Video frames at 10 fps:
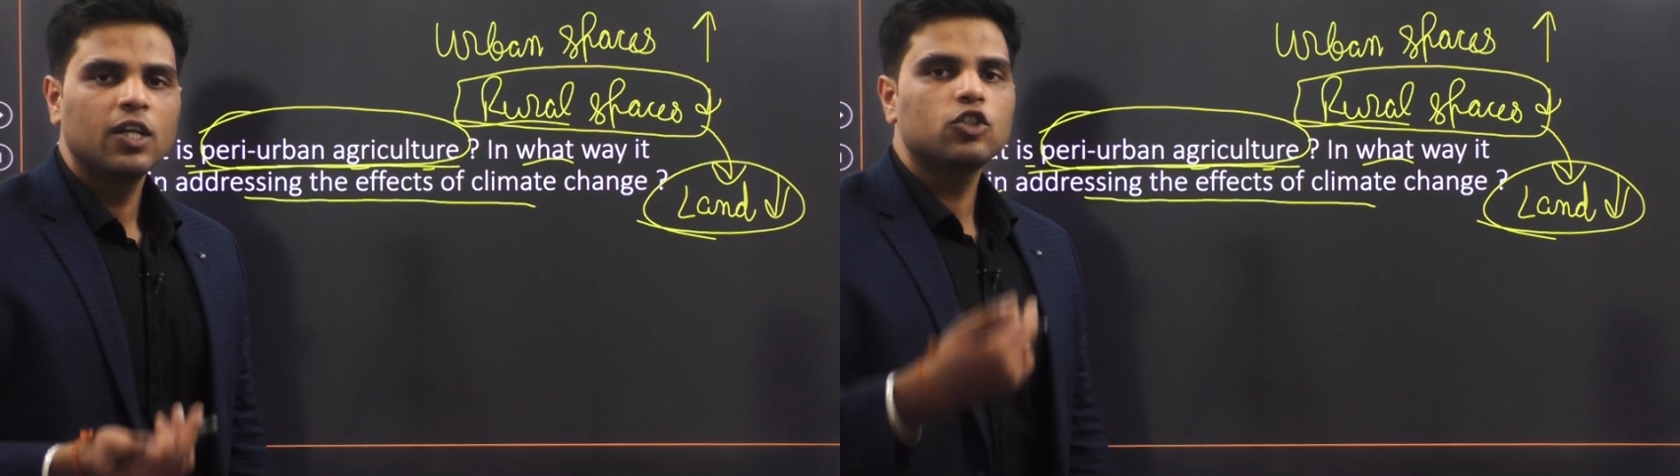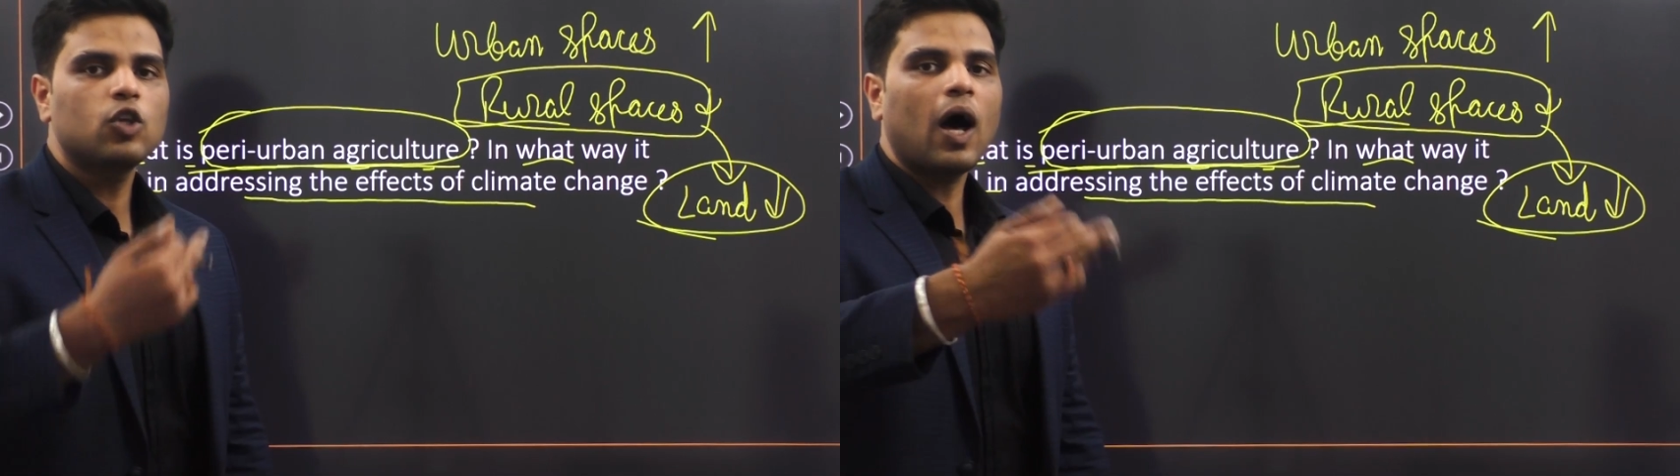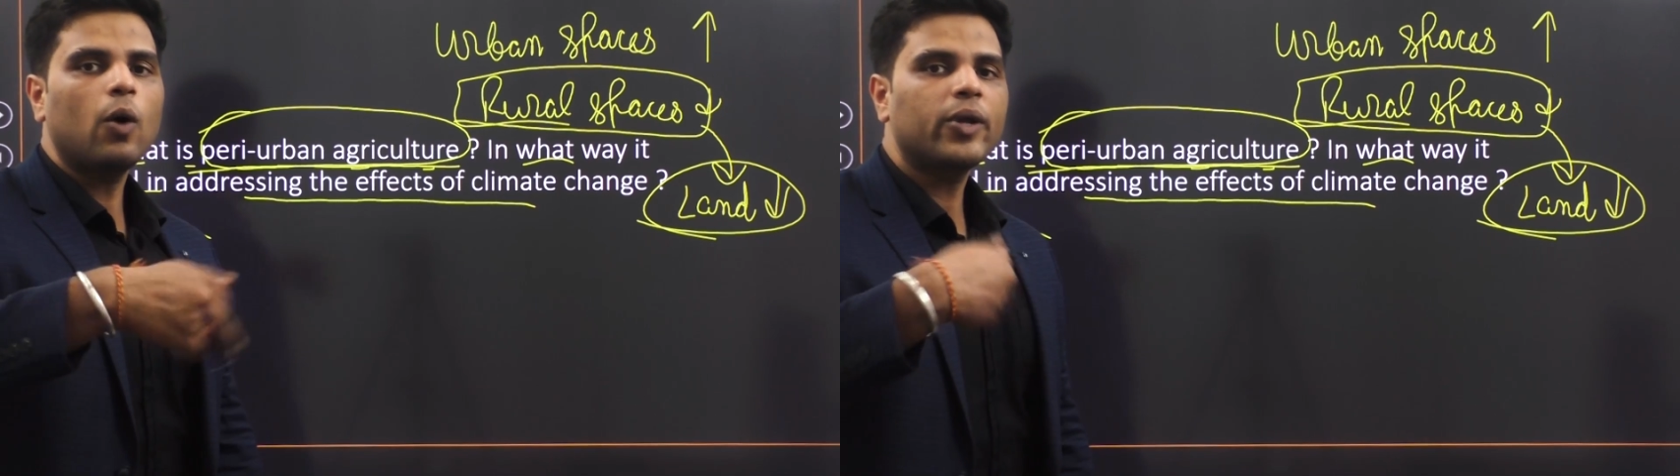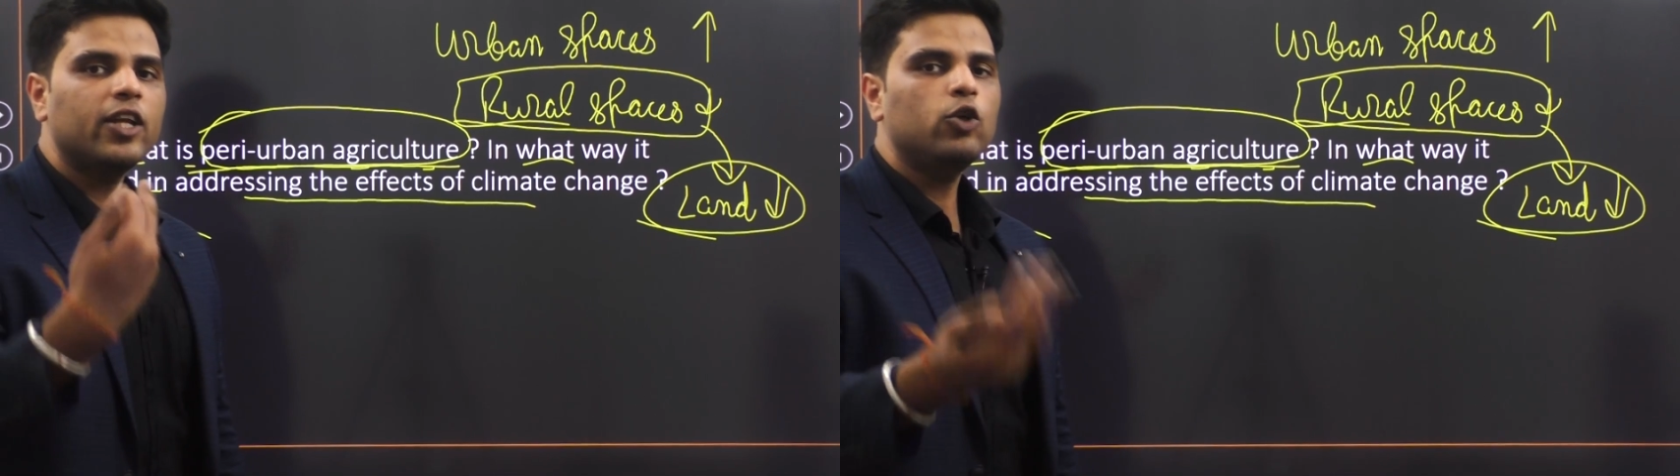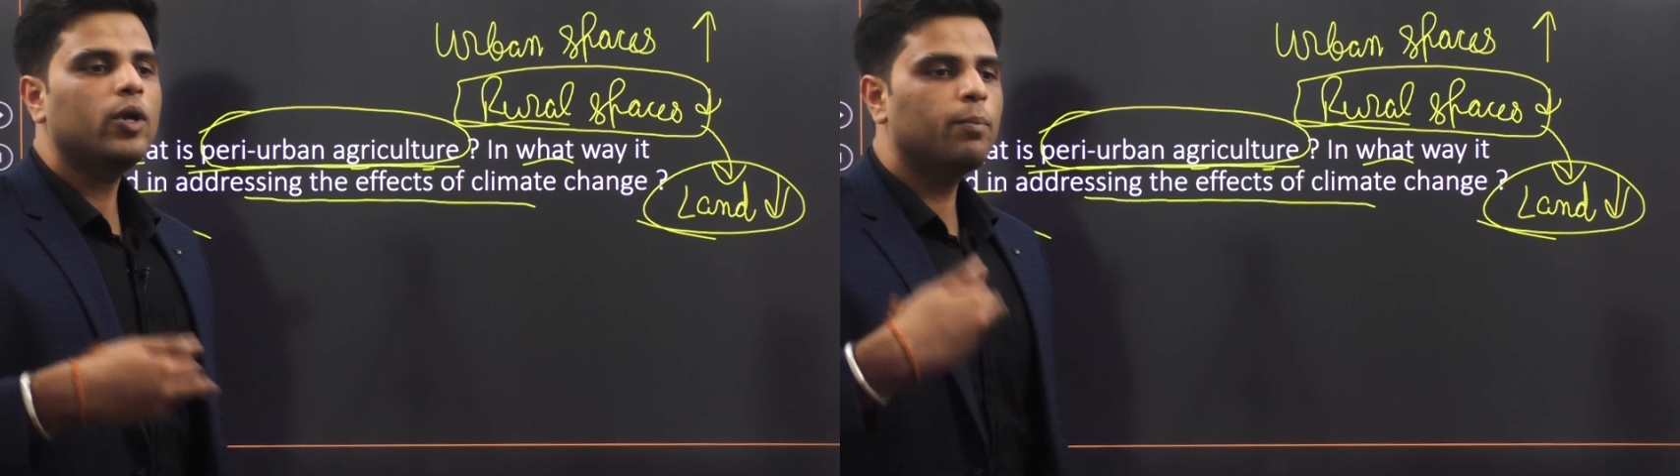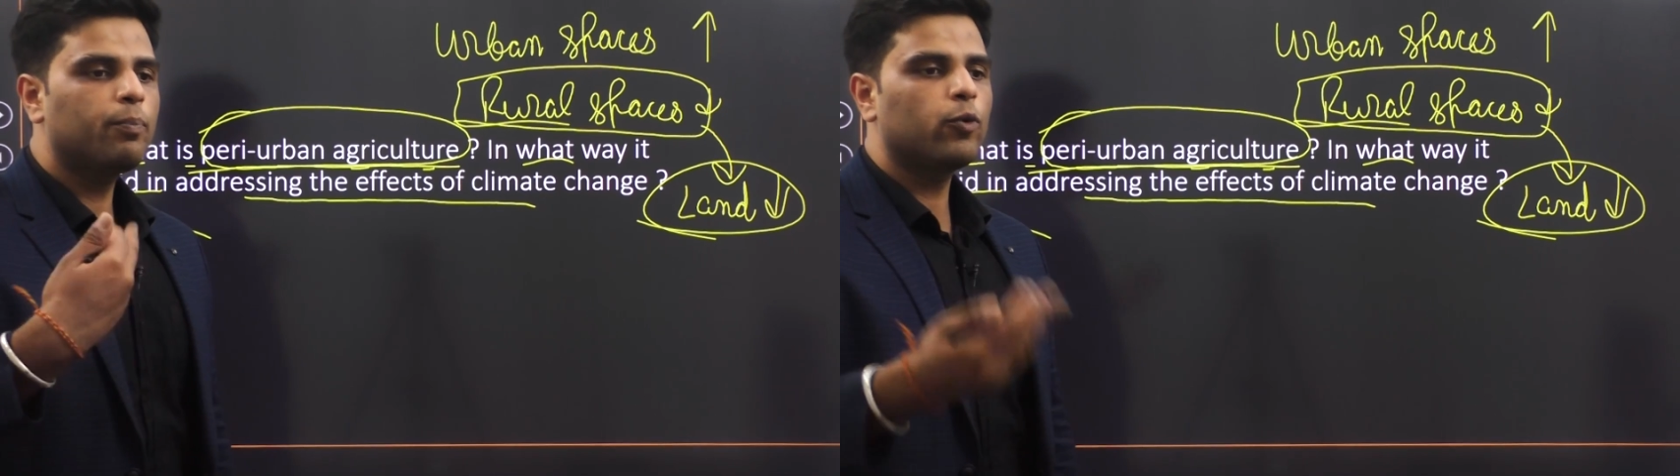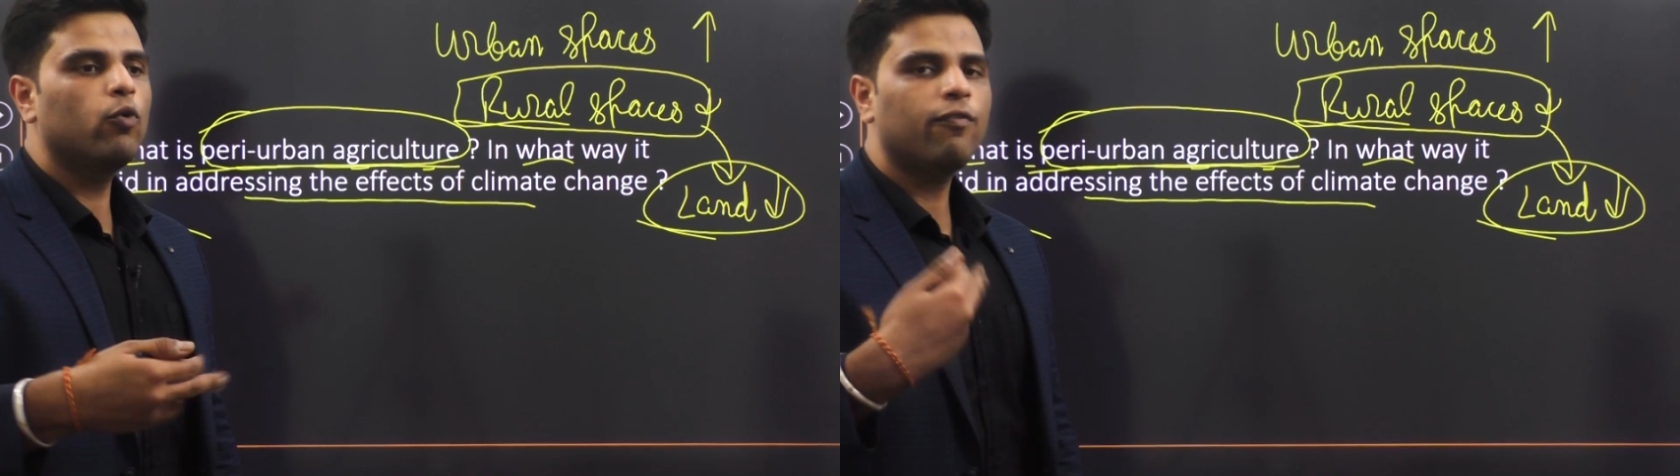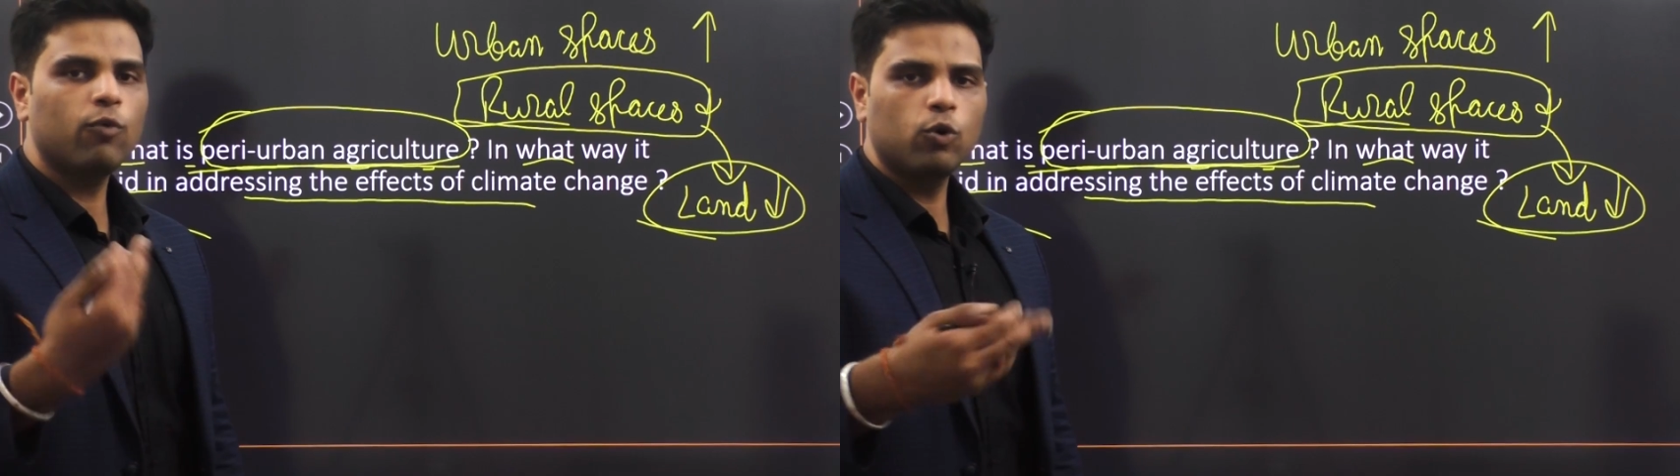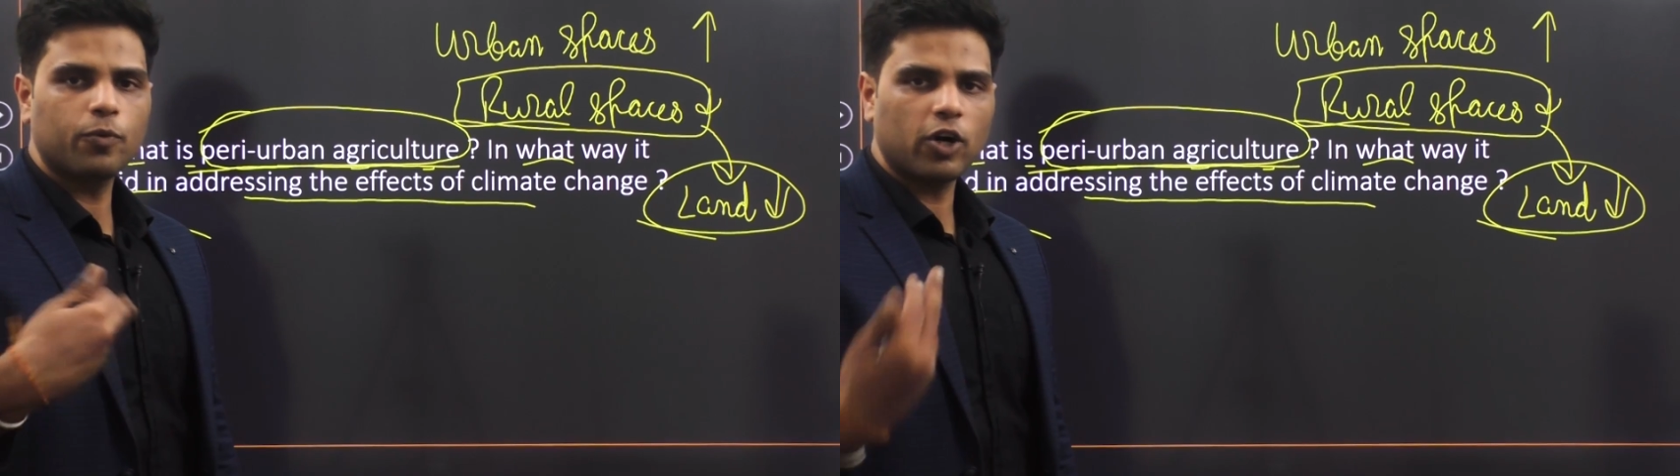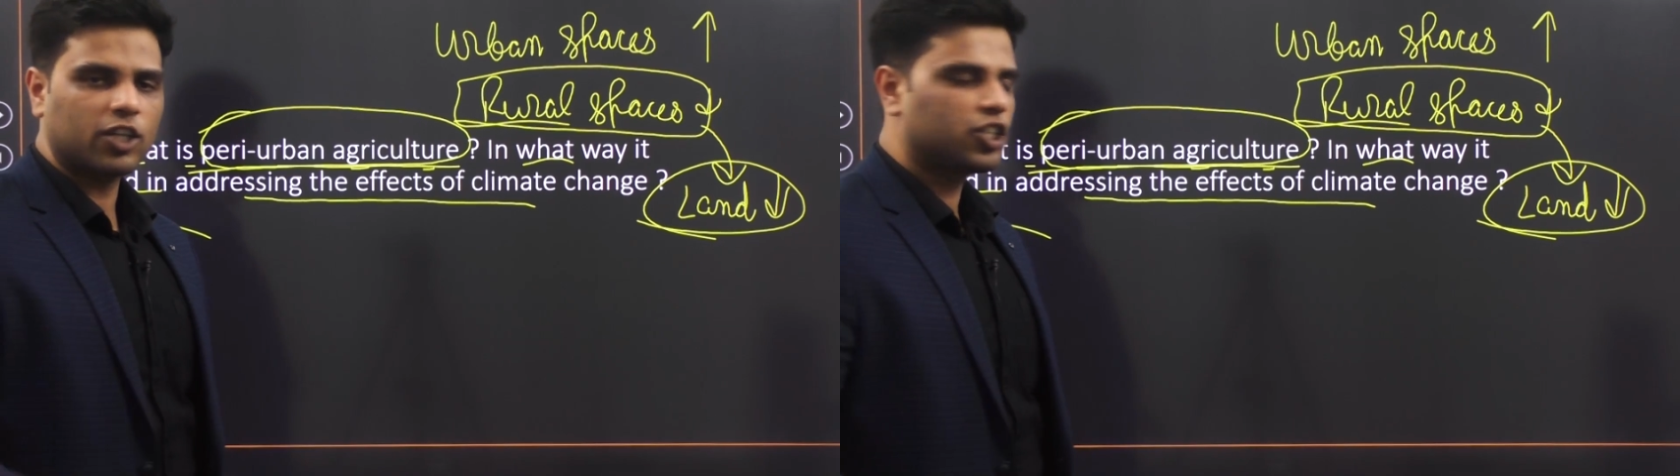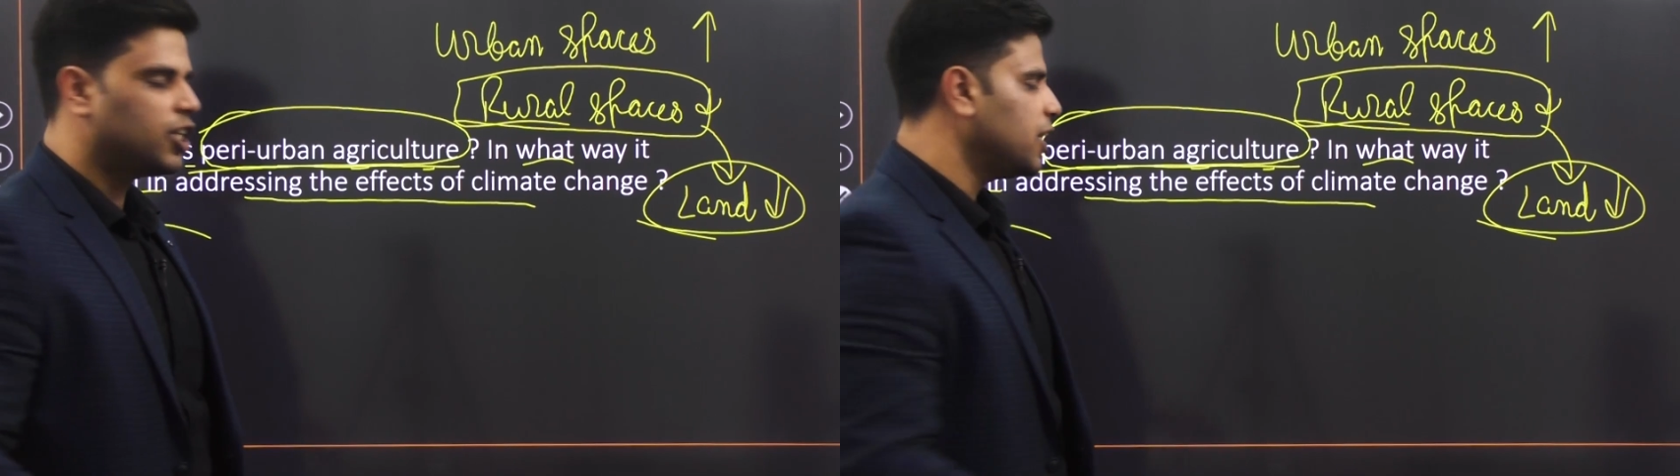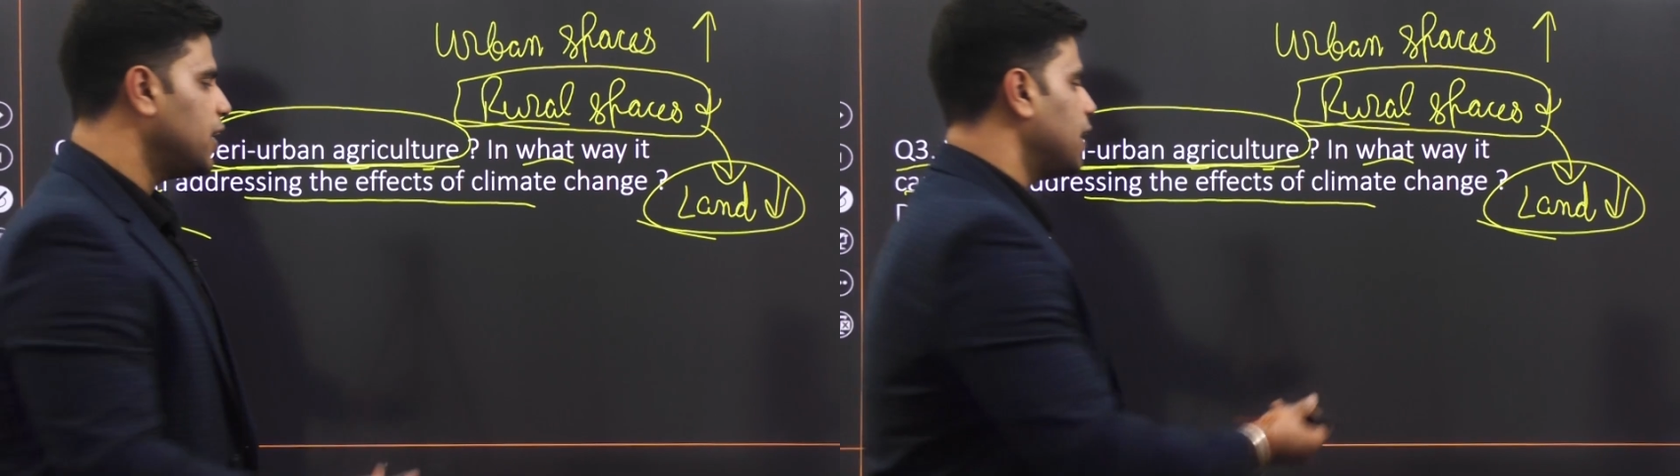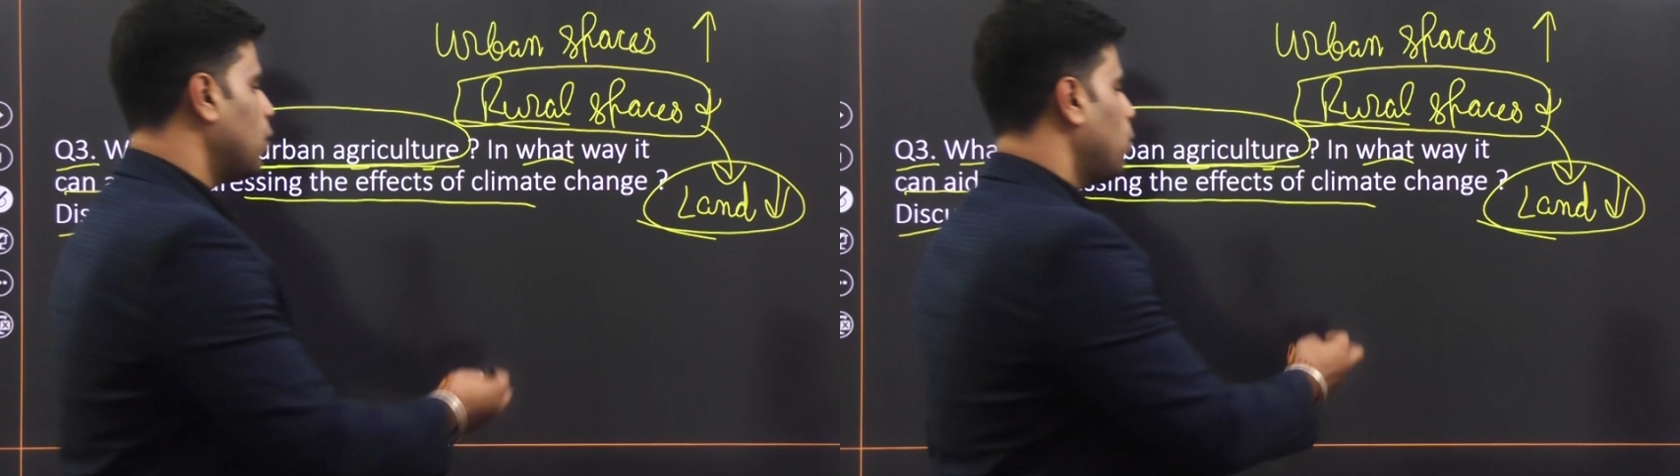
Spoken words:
So how can you improve food production in India?